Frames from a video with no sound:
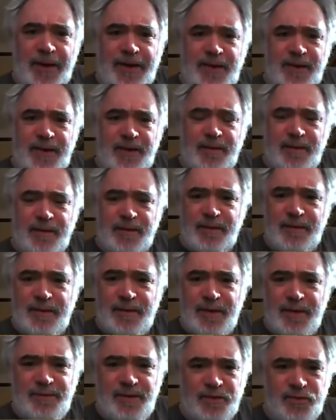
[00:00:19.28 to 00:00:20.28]
my
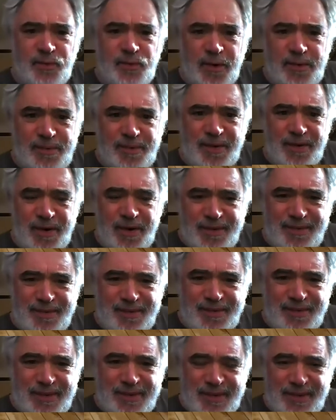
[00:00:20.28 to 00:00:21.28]
is this what uh,
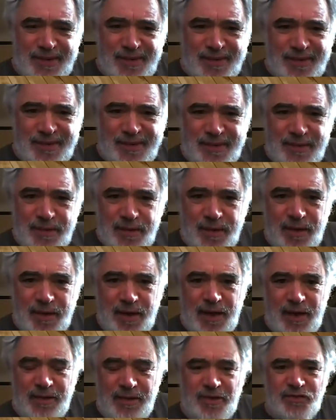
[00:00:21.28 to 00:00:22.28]

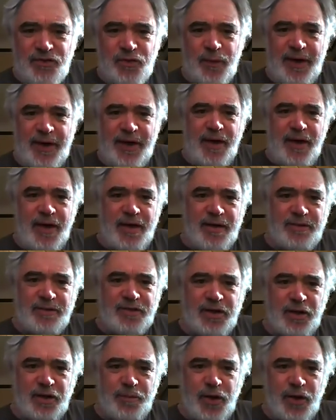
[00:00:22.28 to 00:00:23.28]
uh is this the way
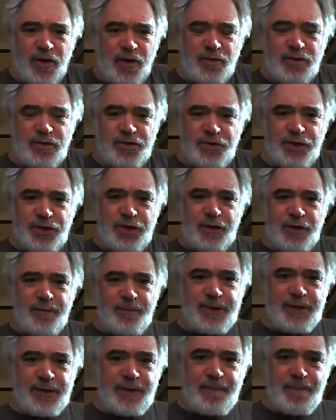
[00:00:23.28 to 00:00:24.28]
it's going to go, Judy?
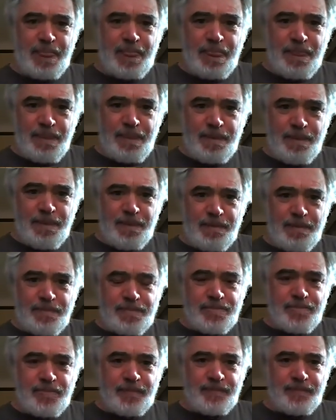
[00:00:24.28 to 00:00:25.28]
I mean, this is
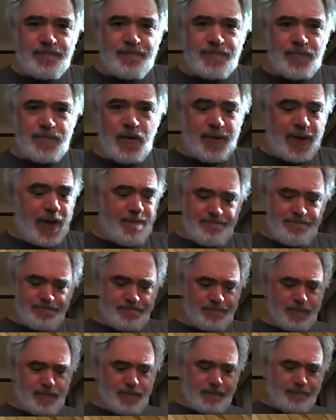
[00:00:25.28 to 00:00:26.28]
great. Okay, I'm going
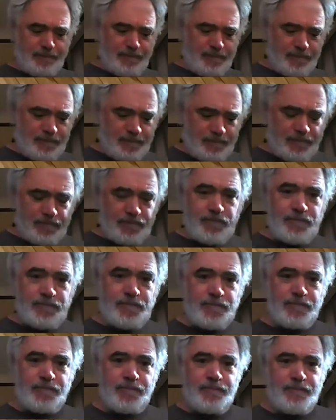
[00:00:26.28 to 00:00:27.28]
to mute myself,
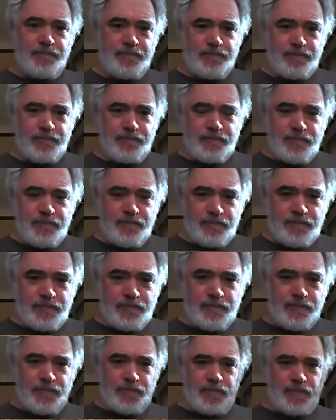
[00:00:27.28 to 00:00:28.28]
and you're on. This
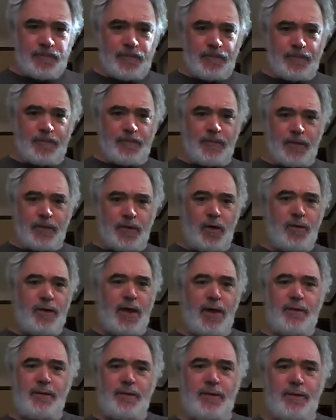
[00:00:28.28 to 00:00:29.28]
looks good.
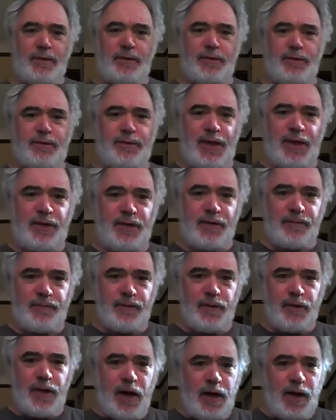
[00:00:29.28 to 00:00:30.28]
Okay, good. Thank you.
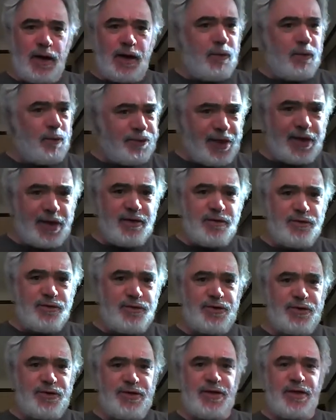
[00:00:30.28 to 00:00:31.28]
Uh, well, thank you,
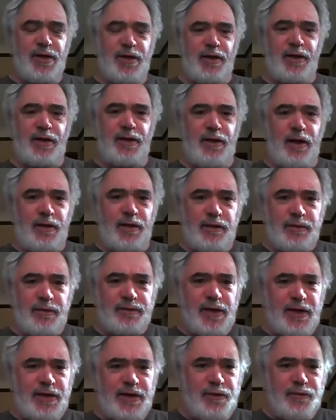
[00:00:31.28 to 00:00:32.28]
Judy, and uh,
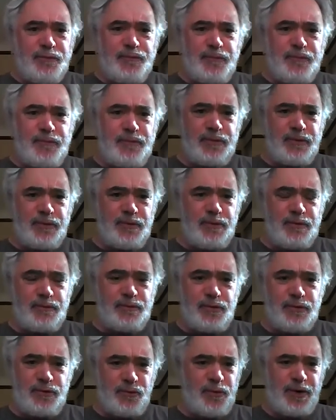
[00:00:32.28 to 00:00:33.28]
thank you
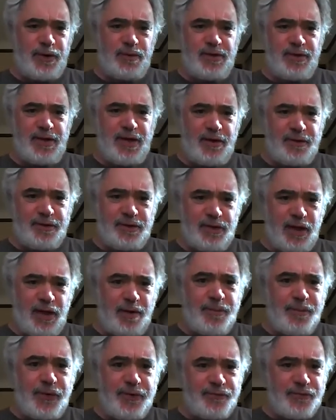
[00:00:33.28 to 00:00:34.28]
to the Ramsey County
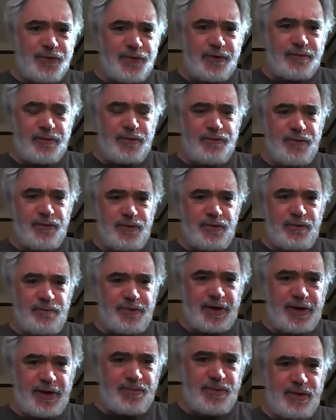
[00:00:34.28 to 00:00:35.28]
Library for for
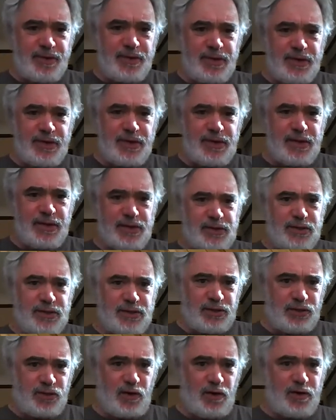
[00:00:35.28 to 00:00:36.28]
inviting me
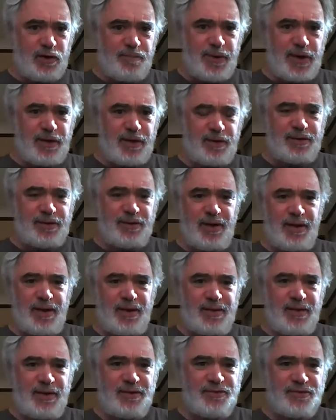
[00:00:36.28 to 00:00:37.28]
to talk about
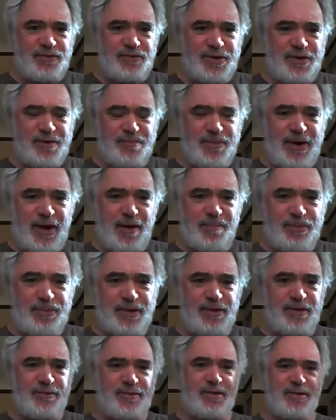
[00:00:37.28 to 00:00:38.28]
uh, the history of
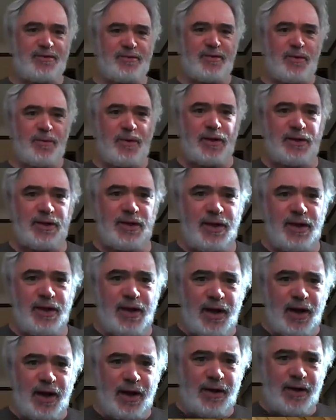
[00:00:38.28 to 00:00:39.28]
monopolies and so on.
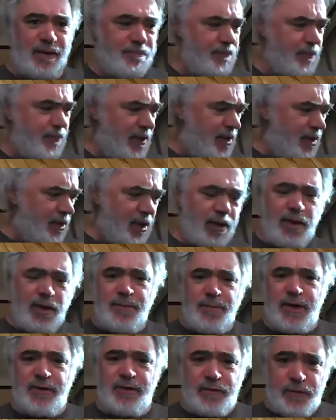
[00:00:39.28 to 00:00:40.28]
Um, now,
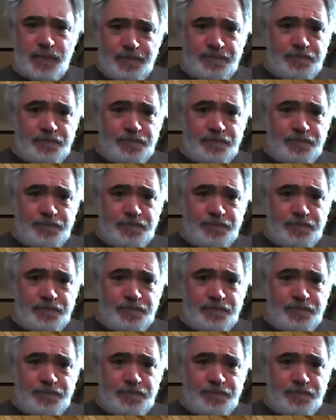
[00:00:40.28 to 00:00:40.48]
let me just